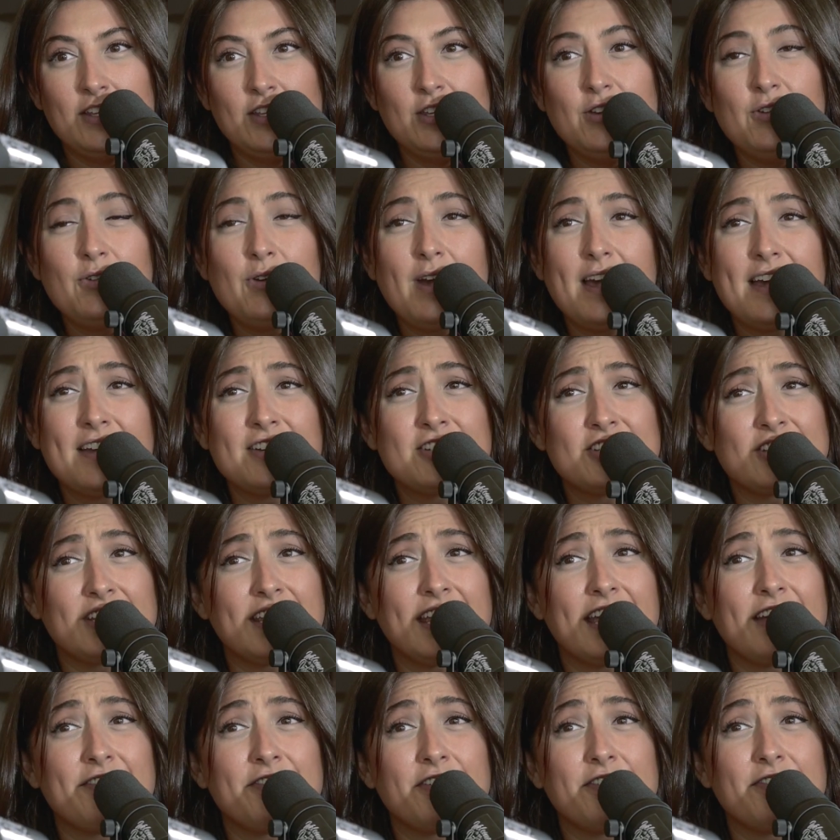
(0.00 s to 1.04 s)
You
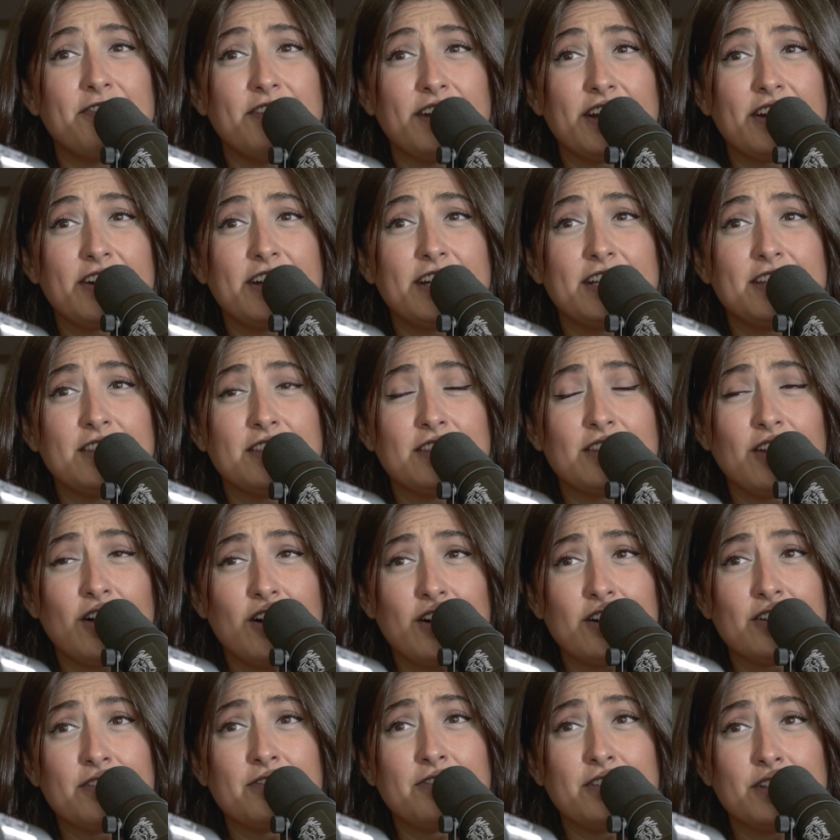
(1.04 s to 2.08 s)
actually have a very
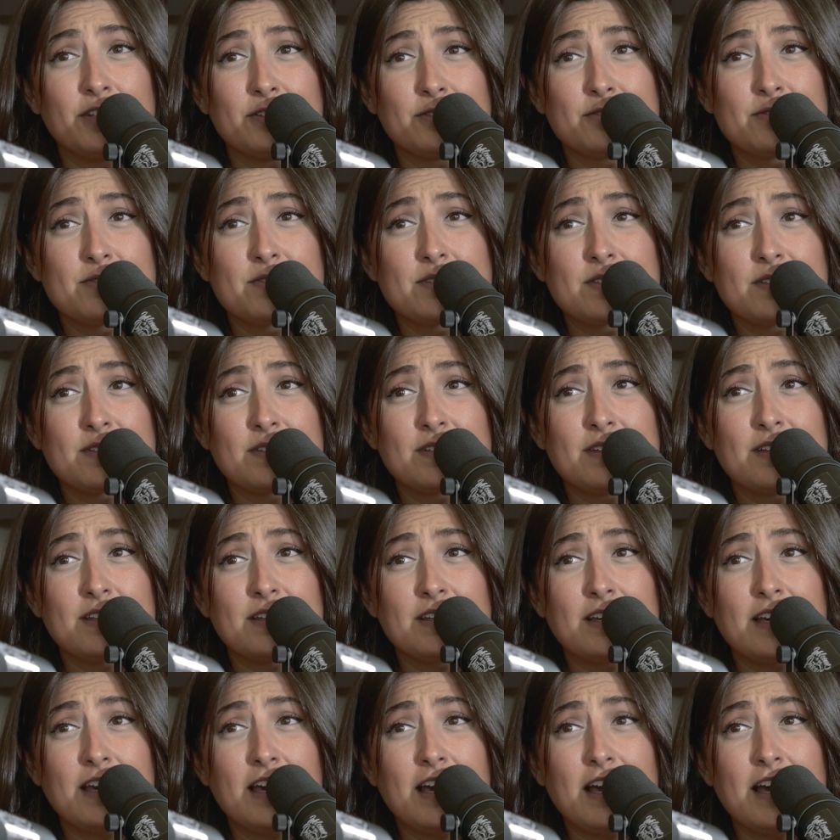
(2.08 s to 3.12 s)
long fuse.
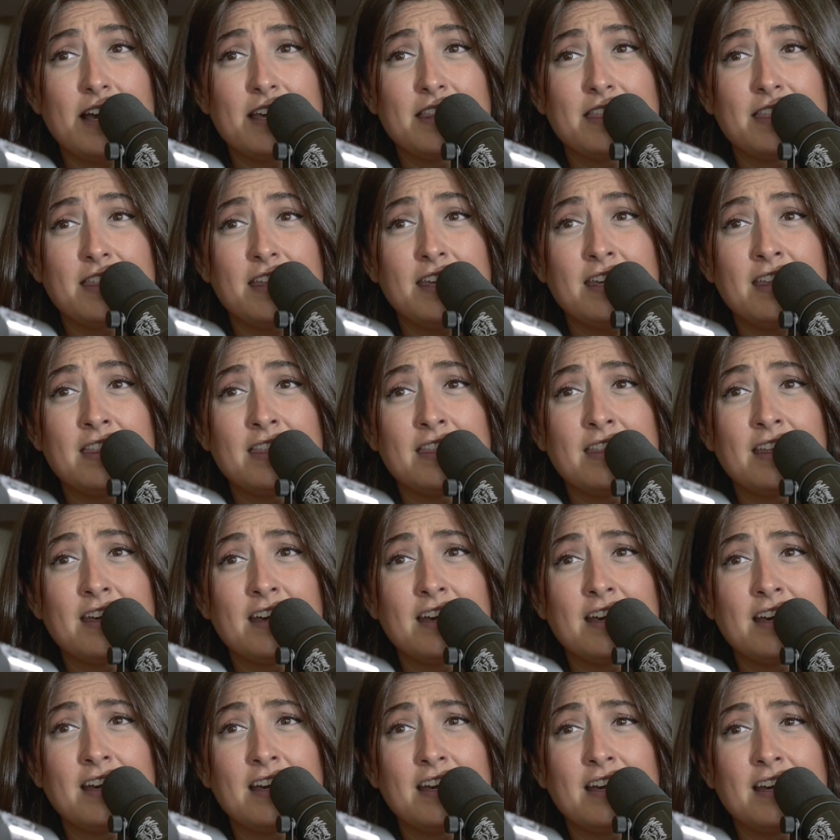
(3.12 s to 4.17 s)
I think
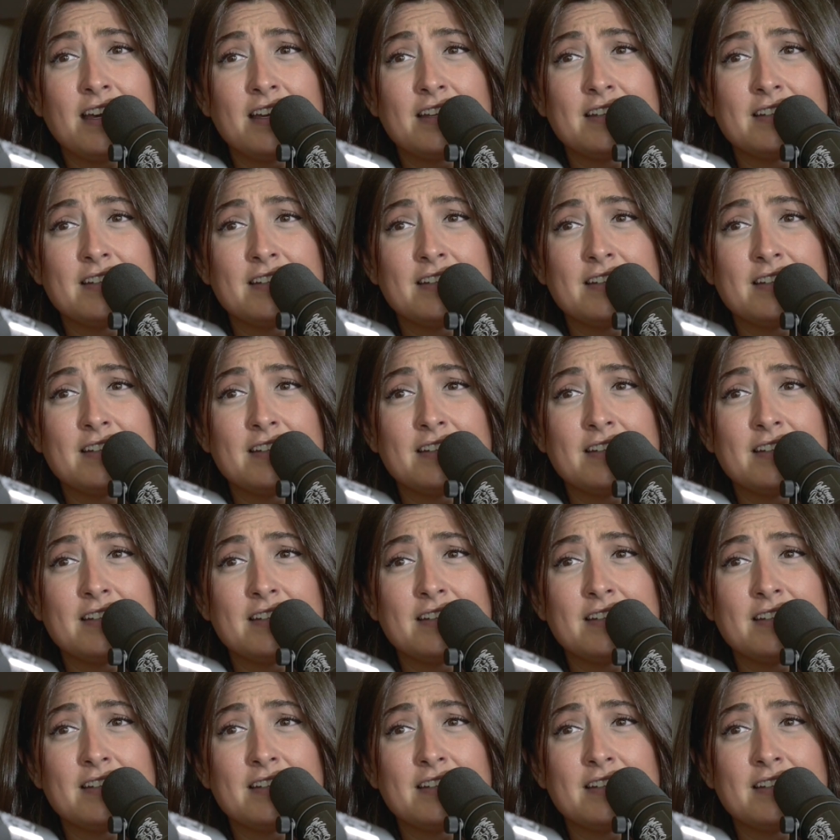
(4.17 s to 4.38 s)
that...